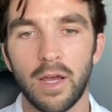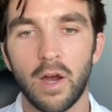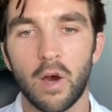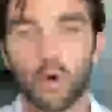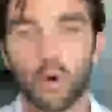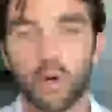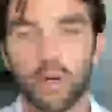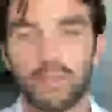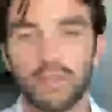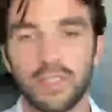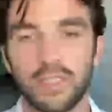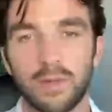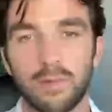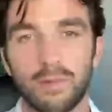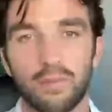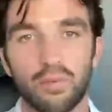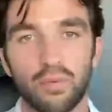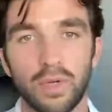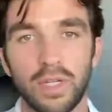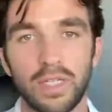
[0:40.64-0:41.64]
or even some
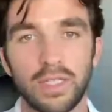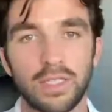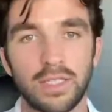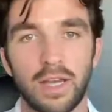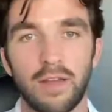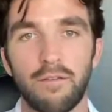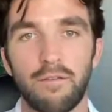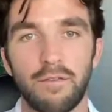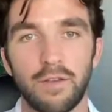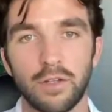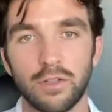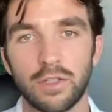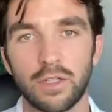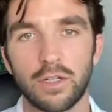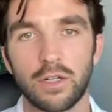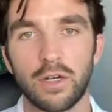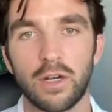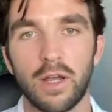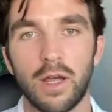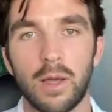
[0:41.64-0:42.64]
preset
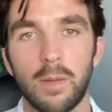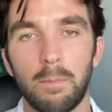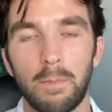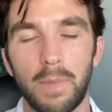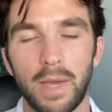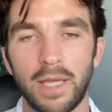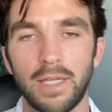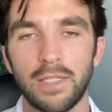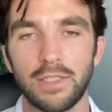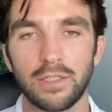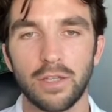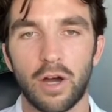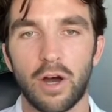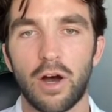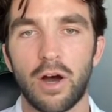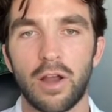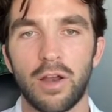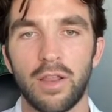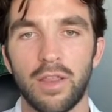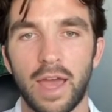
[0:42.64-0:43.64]
filter based
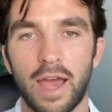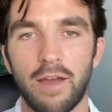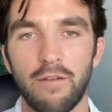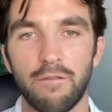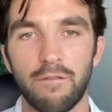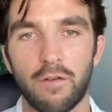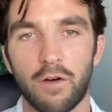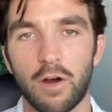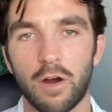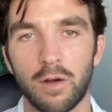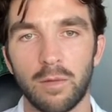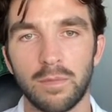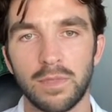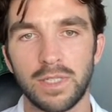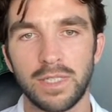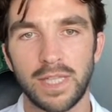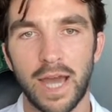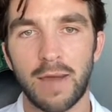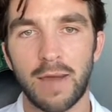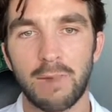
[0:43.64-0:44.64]
on that farm
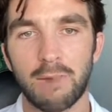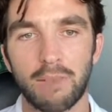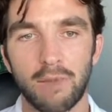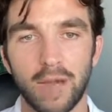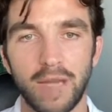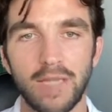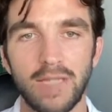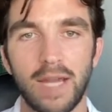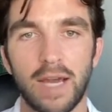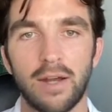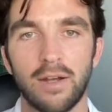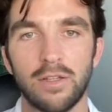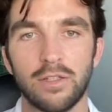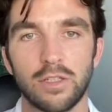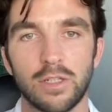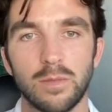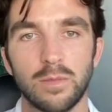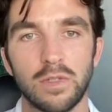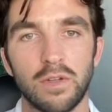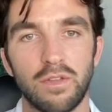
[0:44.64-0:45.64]
stat breakdown in
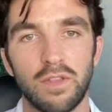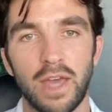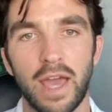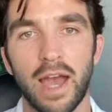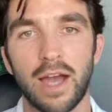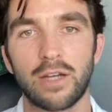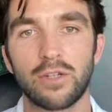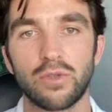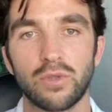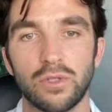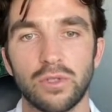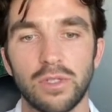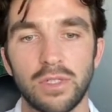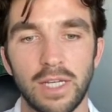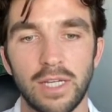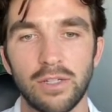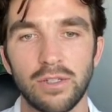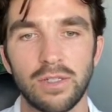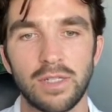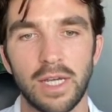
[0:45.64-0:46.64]
terms of the actual
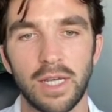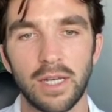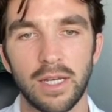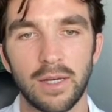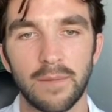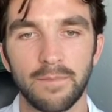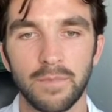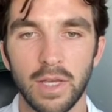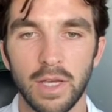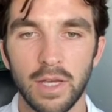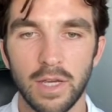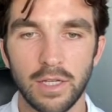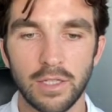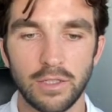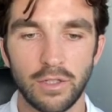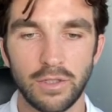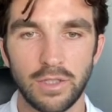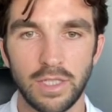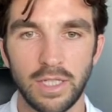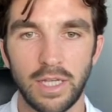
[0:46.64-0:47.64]
sales data.
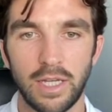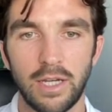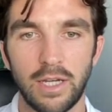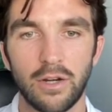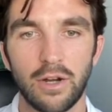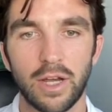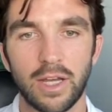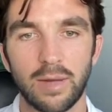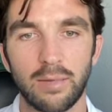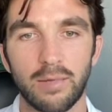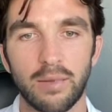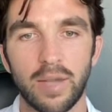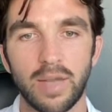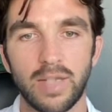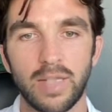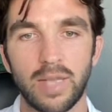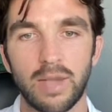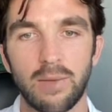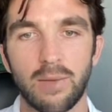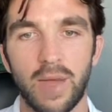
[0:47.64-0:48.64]
So you see here, I can break
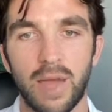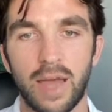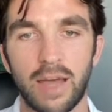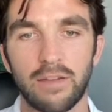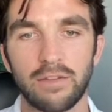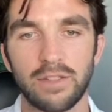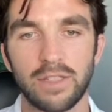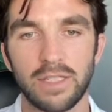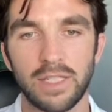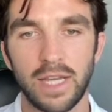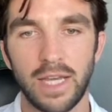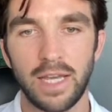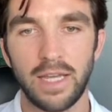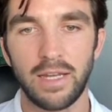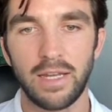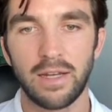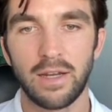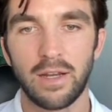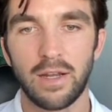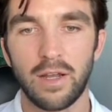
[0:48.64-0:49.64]
down by out of
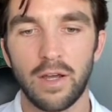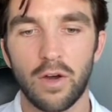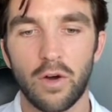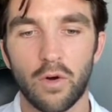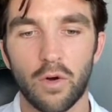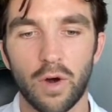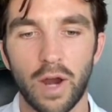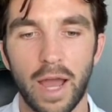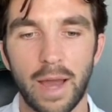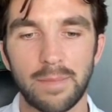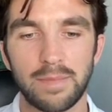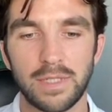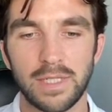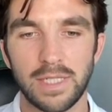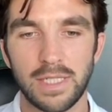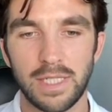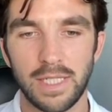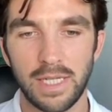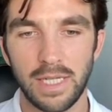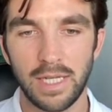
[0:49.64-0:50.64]
state or
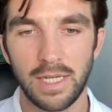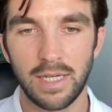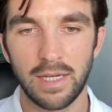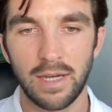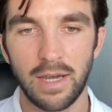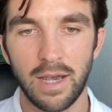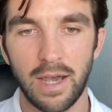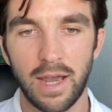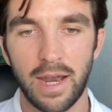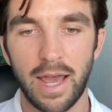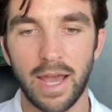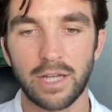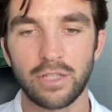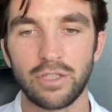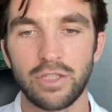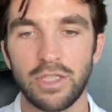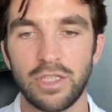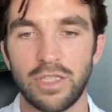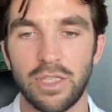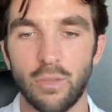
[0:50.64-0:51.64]
absentee and
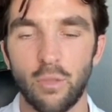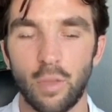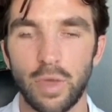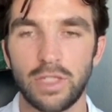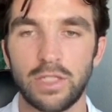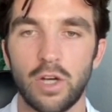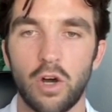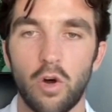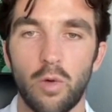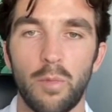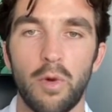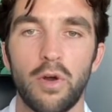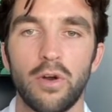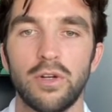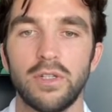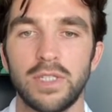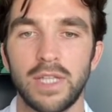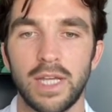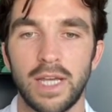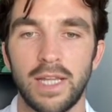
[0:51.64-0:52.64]
actually see which
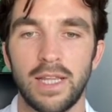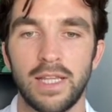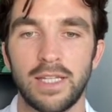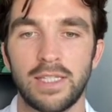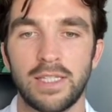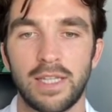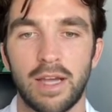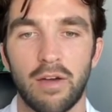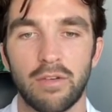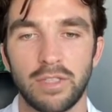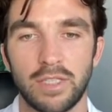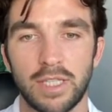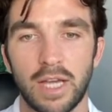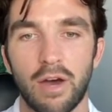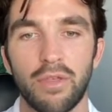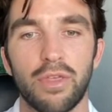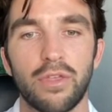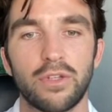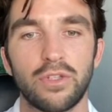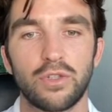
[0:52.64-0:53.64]
homeowners in this
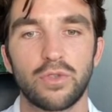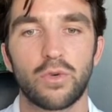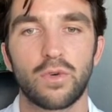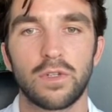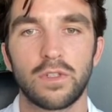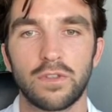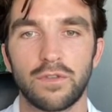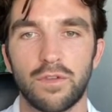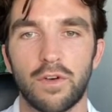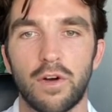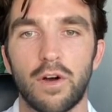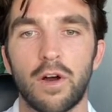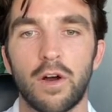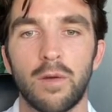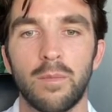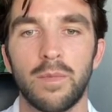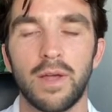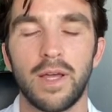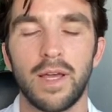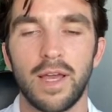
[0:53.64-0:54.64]
South Shores
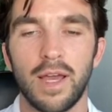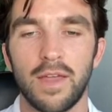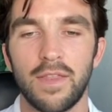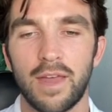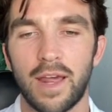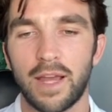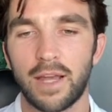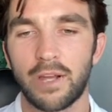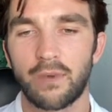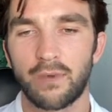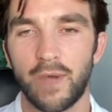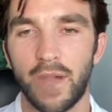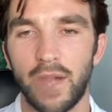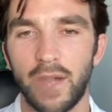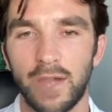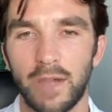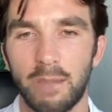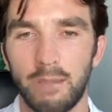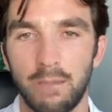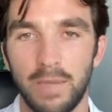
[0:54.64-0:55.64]
farm that I
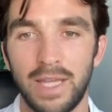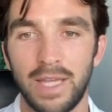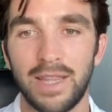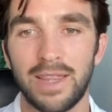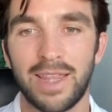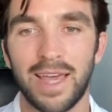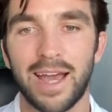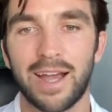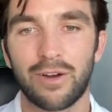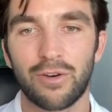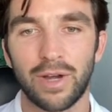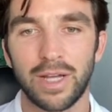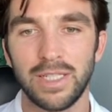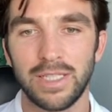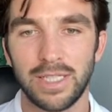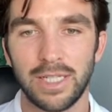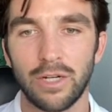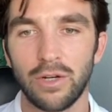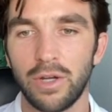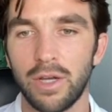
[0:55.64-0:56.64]
created meet that
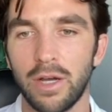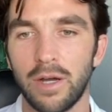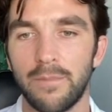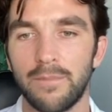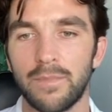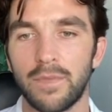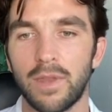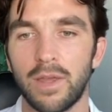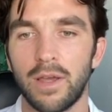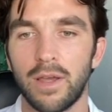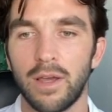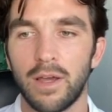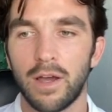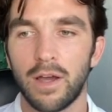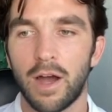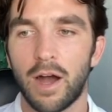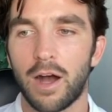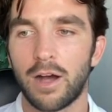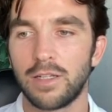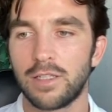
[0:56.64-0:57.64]
criteria.
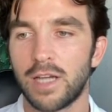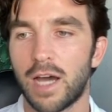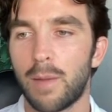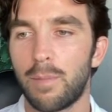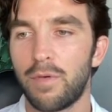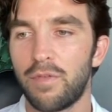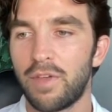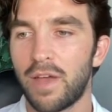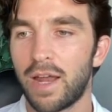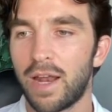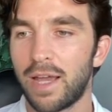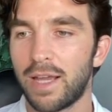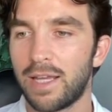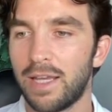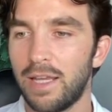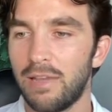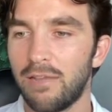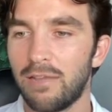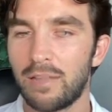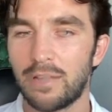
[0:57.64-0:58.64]
On top of that, I can
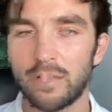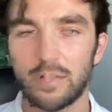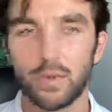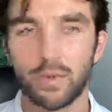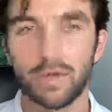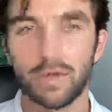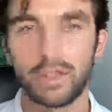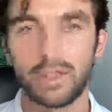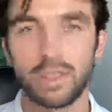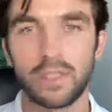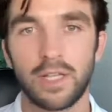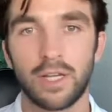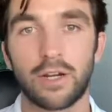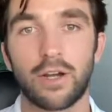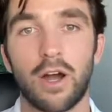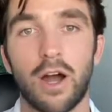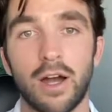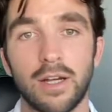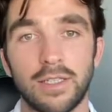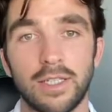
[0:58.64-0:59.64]
even source their
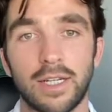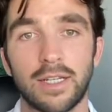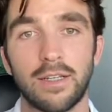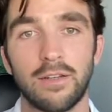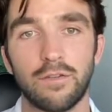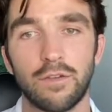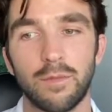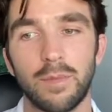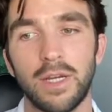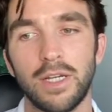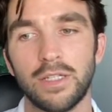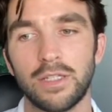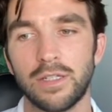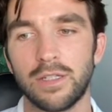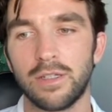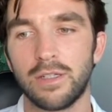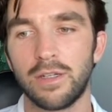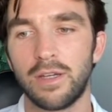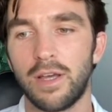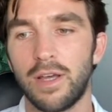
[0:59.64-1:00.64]
contact
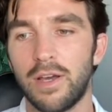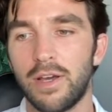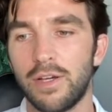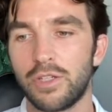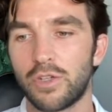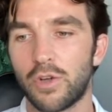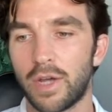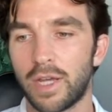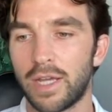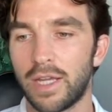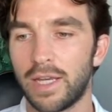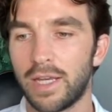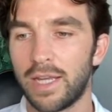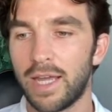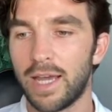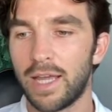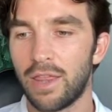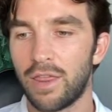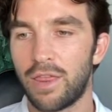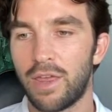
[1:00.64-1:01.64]
information. So I can
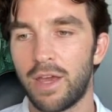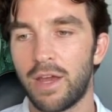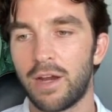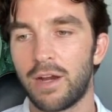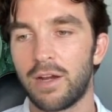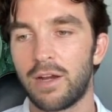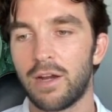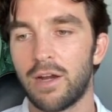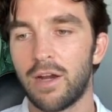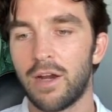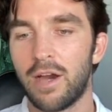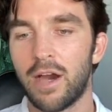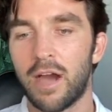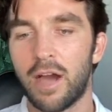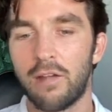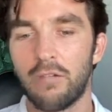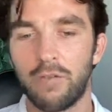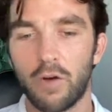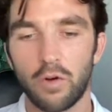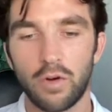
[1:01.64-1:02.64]
get their
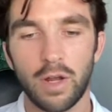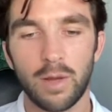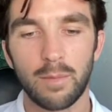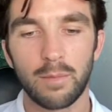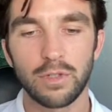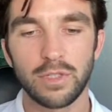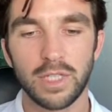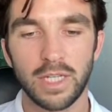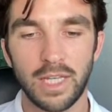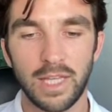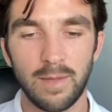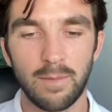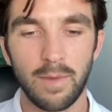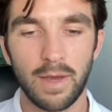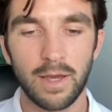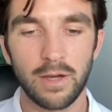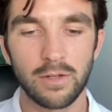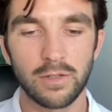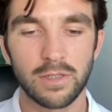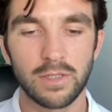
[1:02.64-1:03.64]
phone numbers and
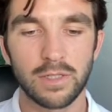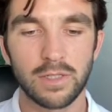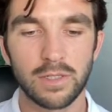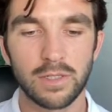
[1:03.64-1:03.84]
emails